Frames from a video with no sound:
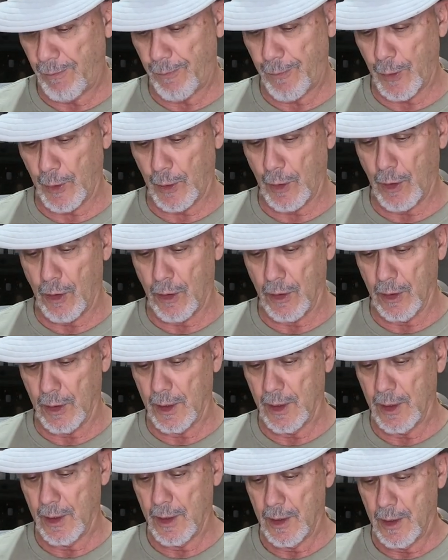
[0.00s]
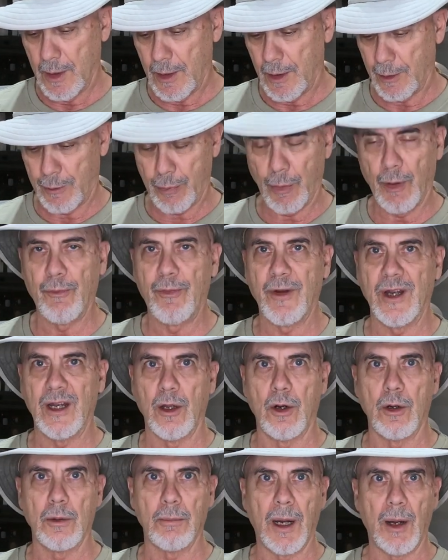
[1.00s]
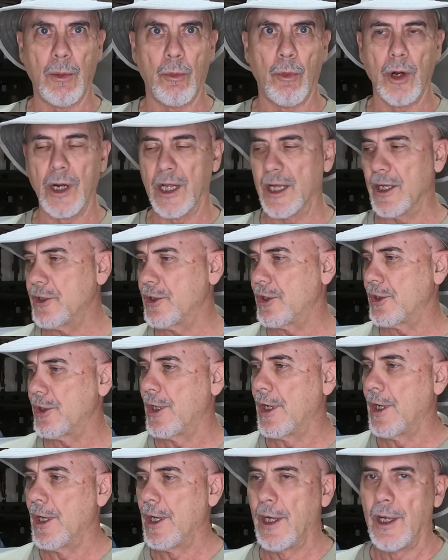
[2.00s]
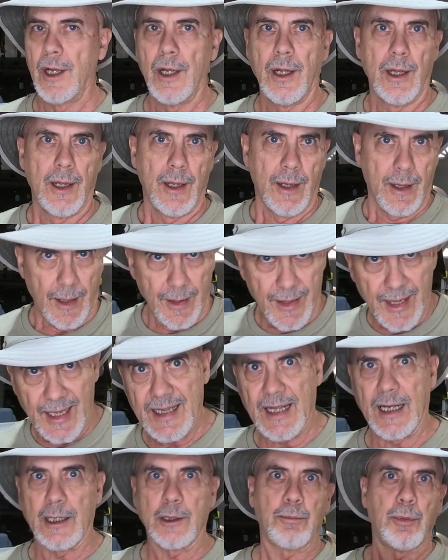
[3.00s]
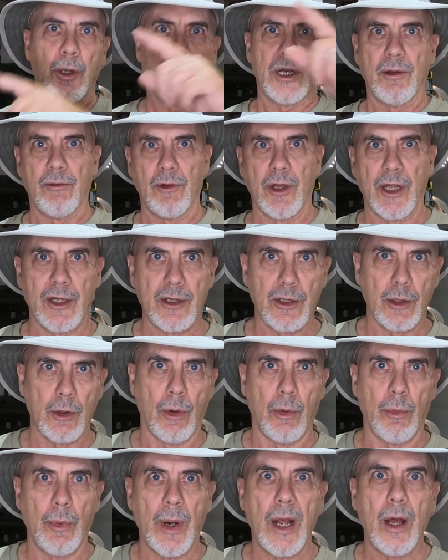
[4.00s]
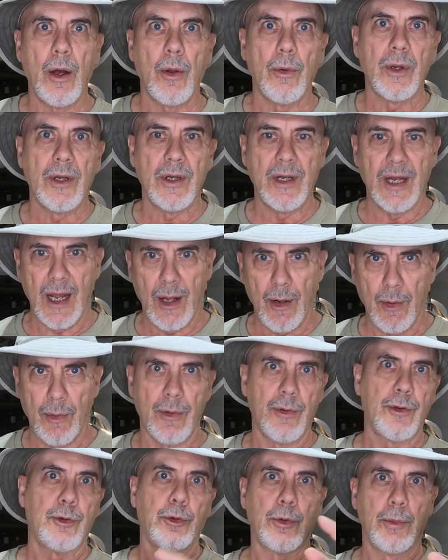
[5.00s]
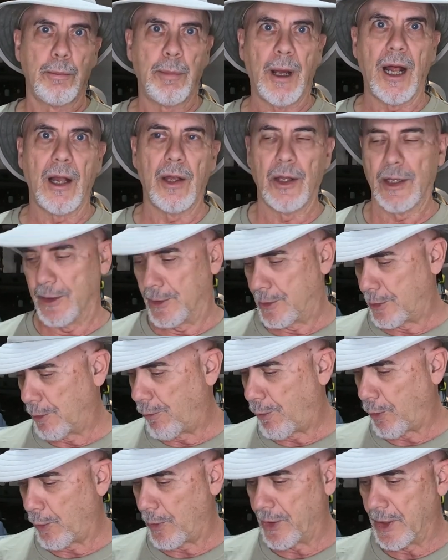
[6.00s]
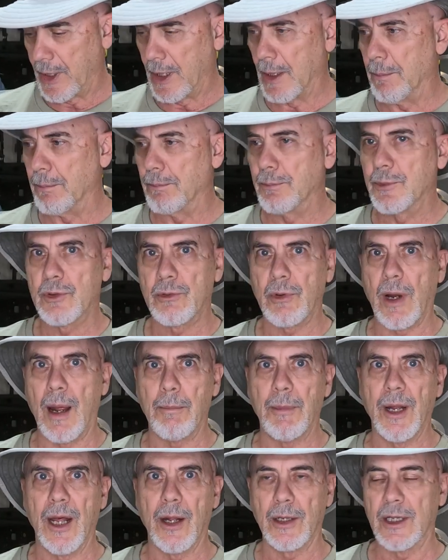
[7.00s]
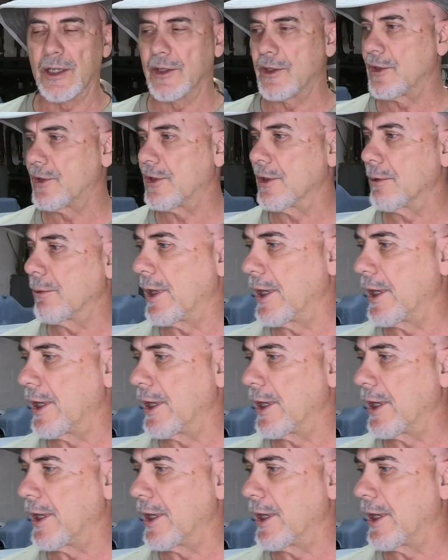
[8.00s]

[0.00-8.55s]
foot long or 12 feet long by one inch. I think that's plenty of length to go around, down through the pallet and so forth and get them strapped down, get this thing